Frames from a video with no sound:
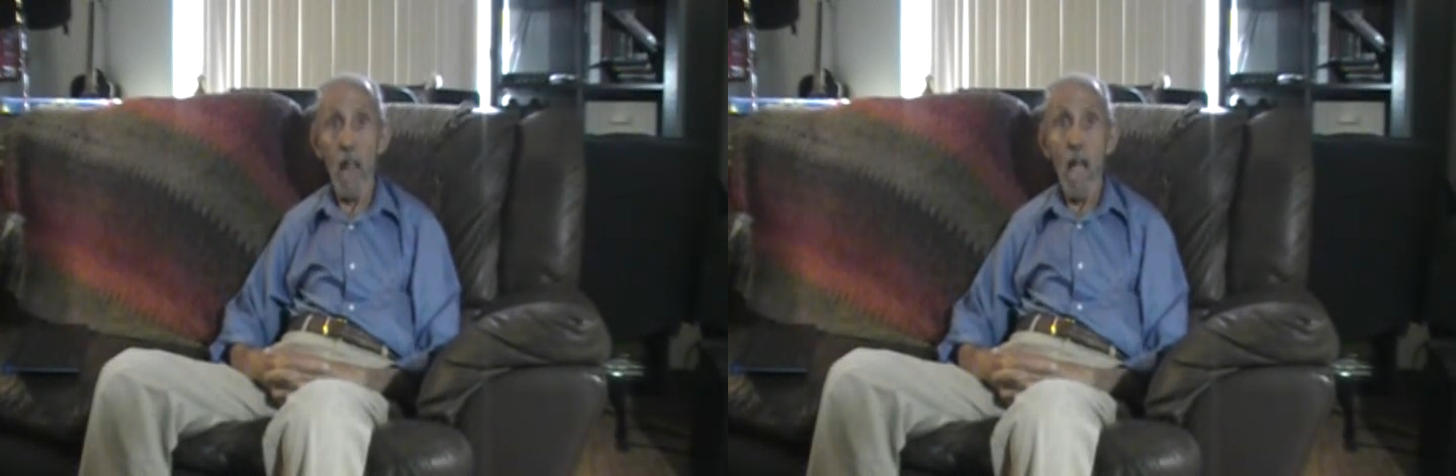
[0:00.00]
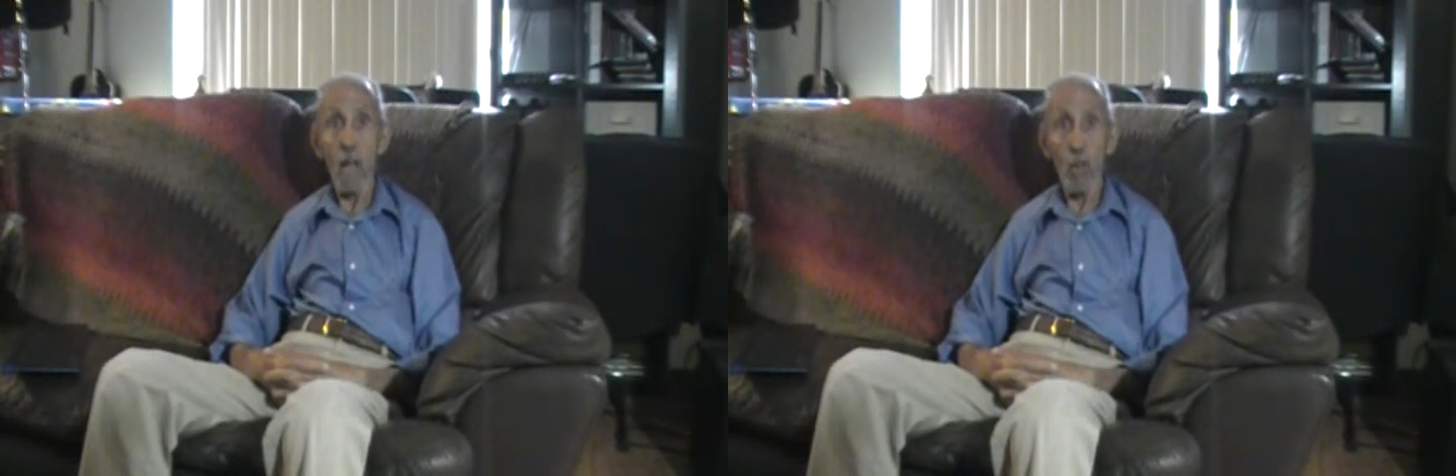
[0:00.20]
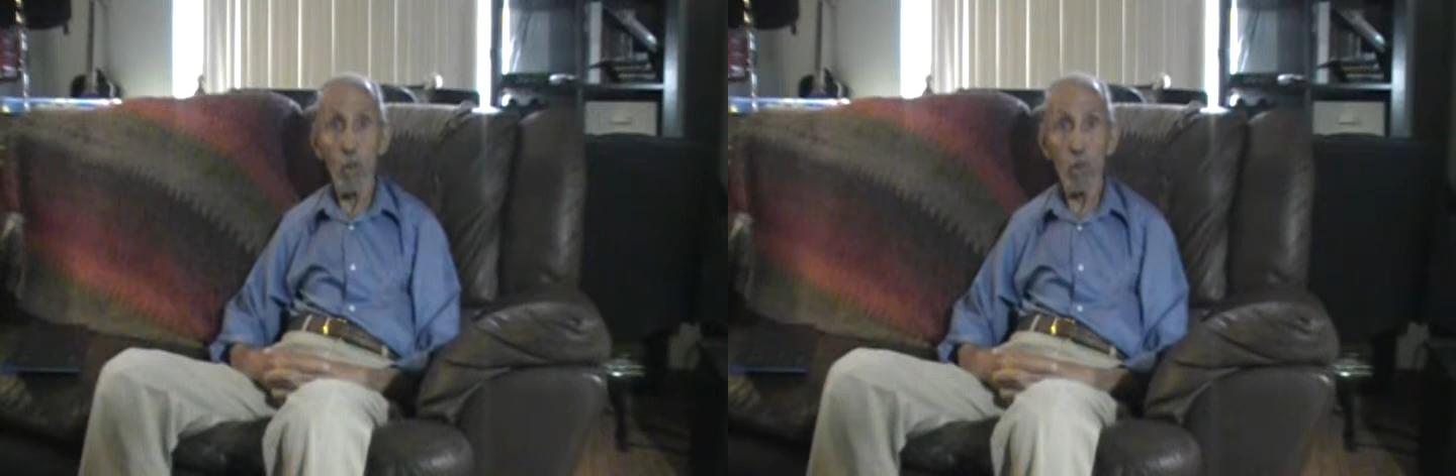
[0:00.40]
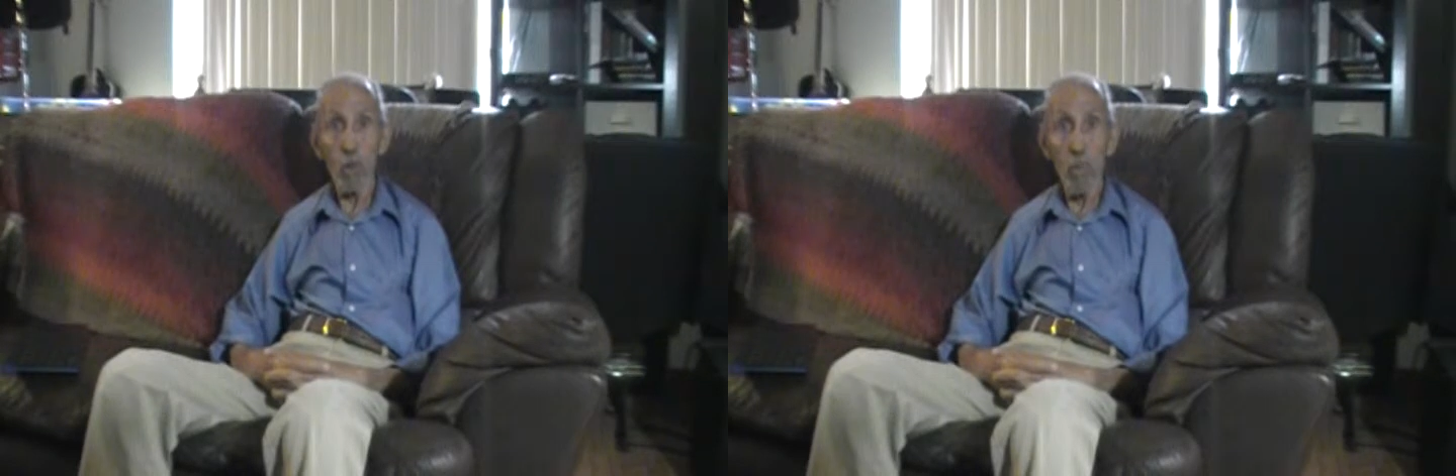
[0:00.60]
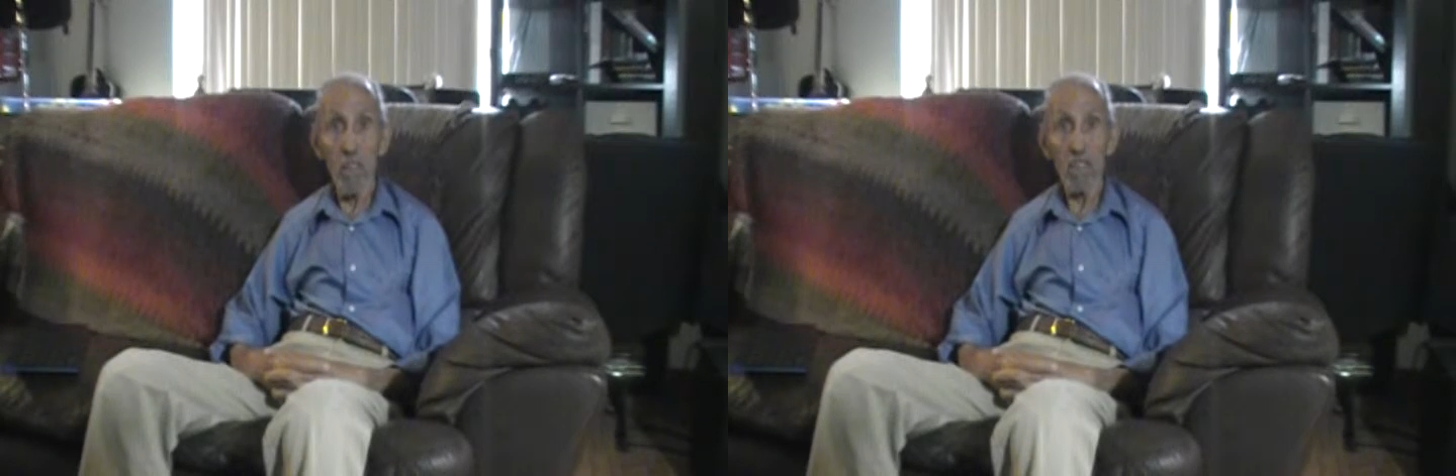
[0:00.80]
and human
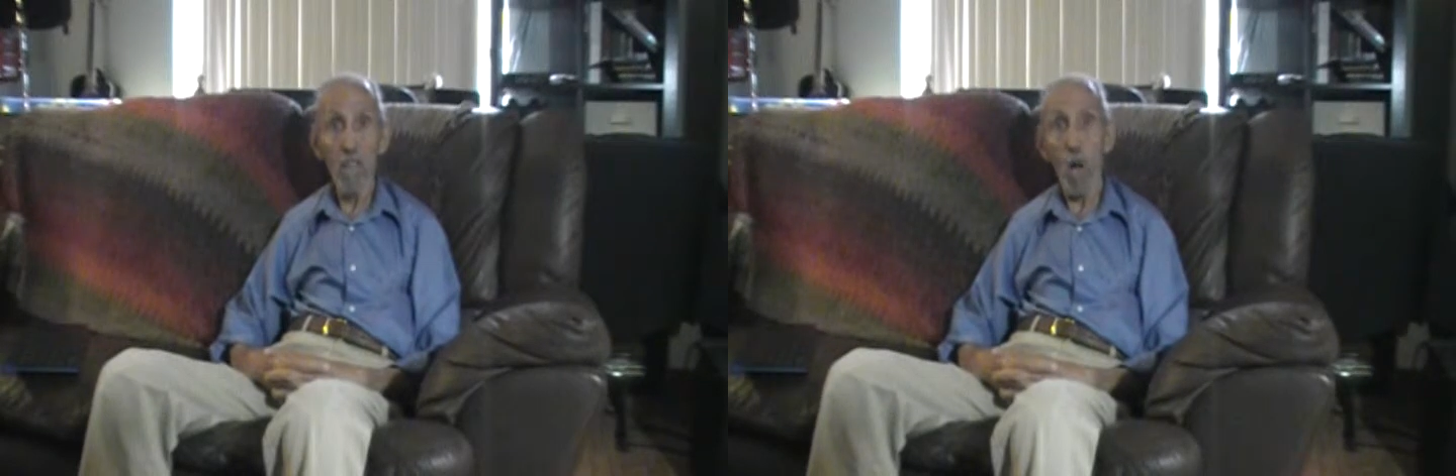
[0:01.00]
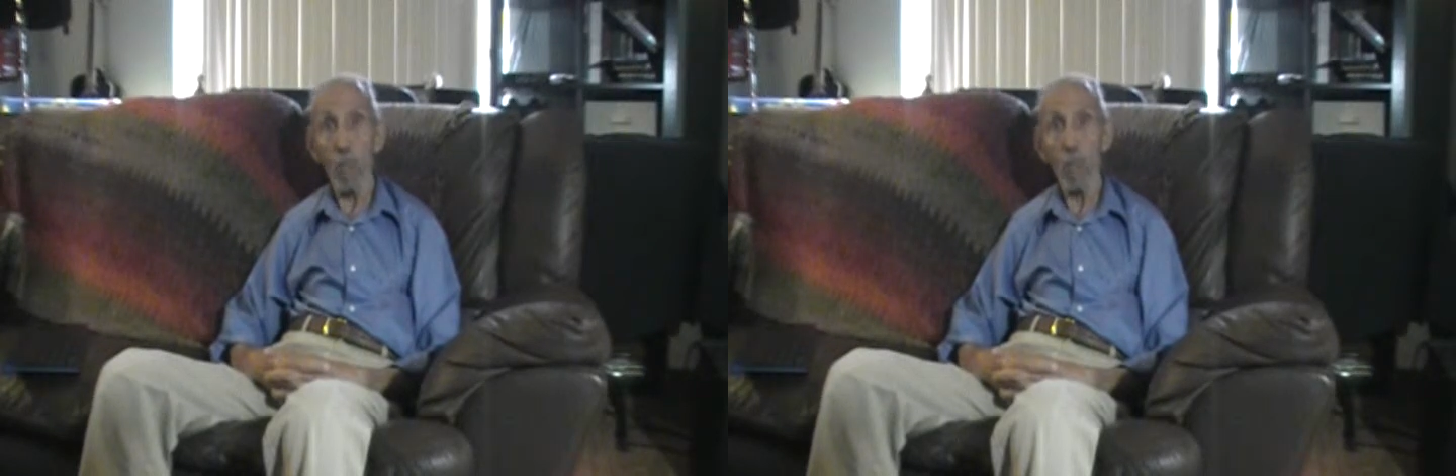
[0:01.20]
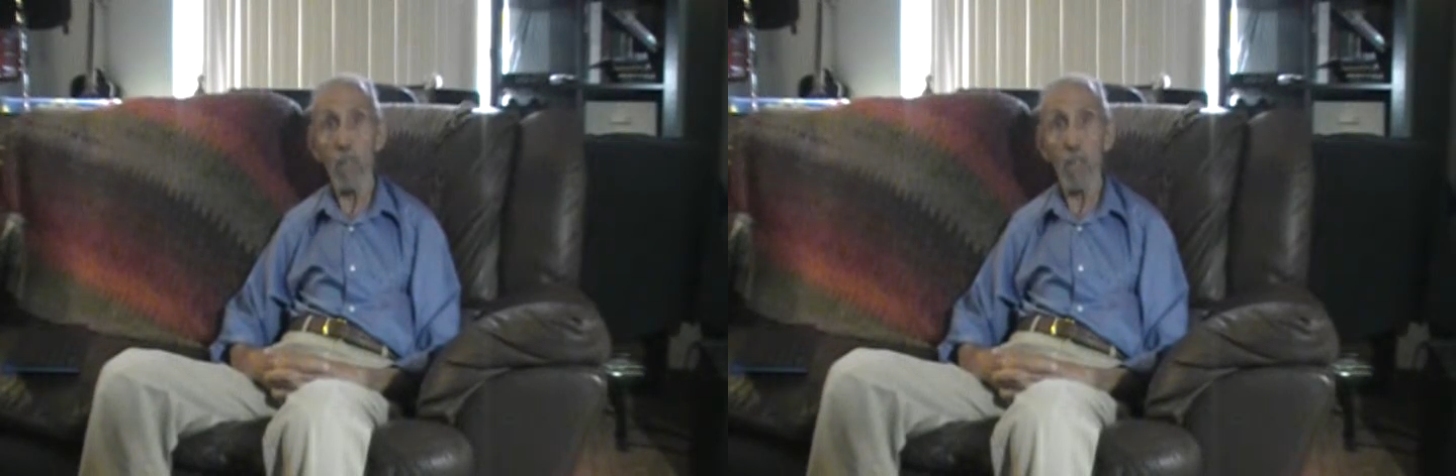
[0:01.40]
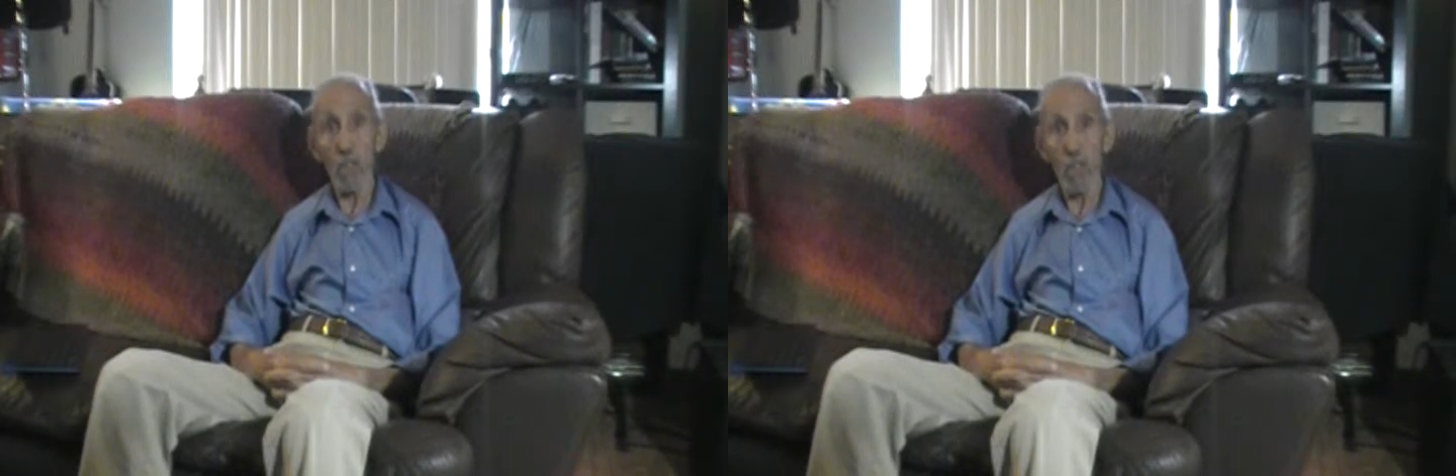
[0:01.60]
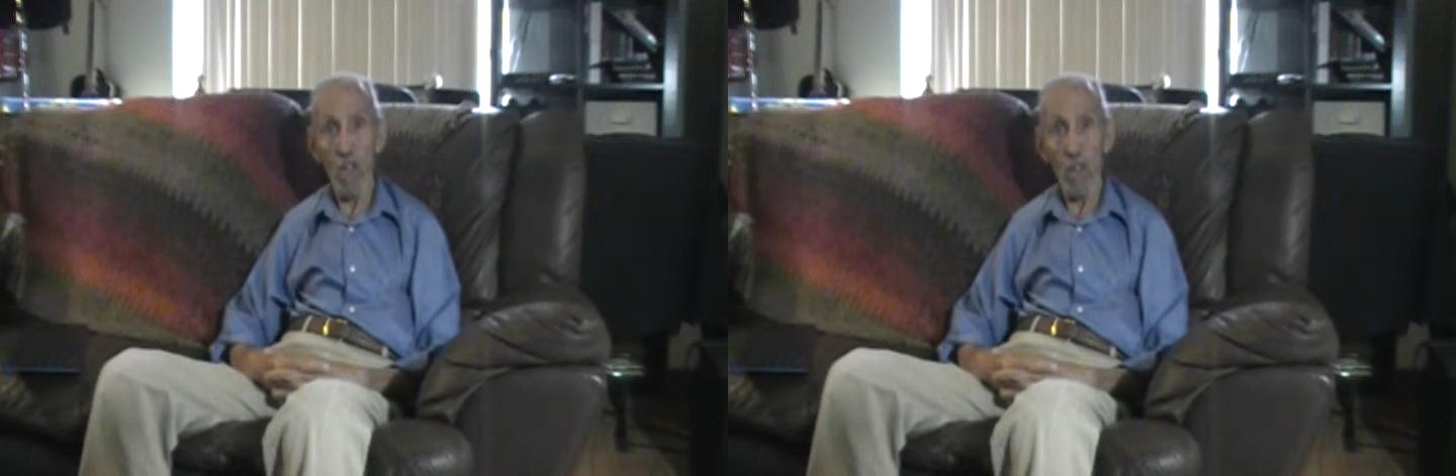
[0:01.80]
beings helping
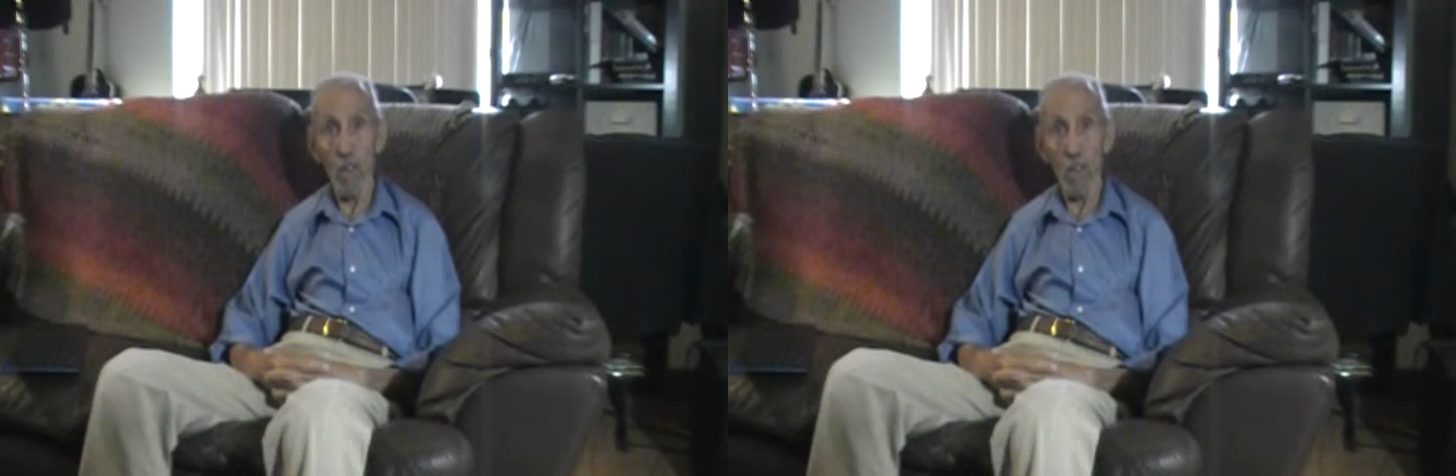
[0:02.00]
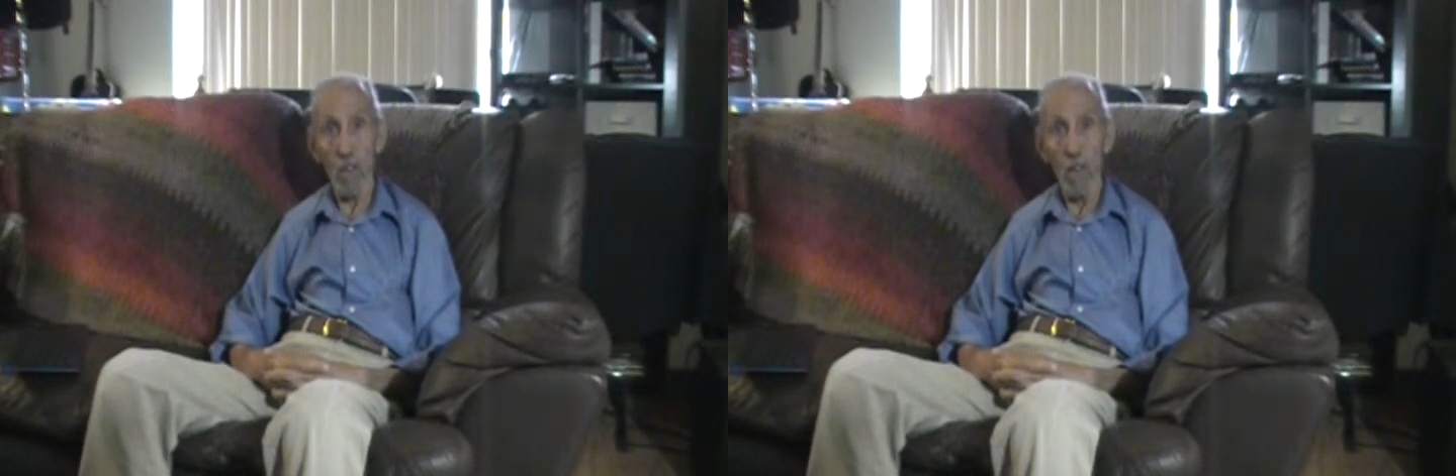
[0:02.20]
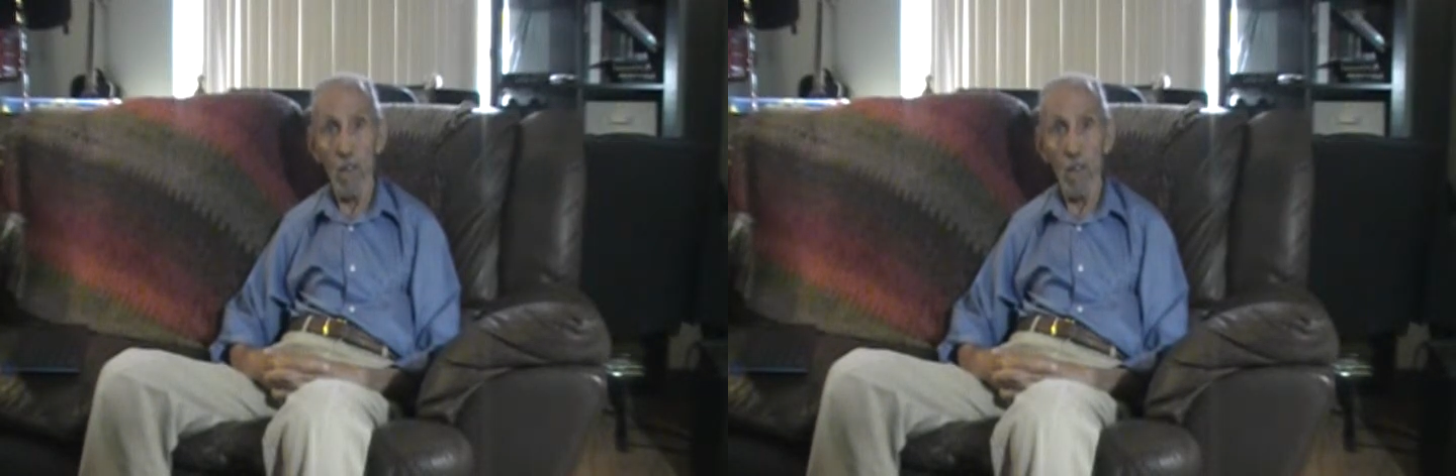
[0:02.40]
each other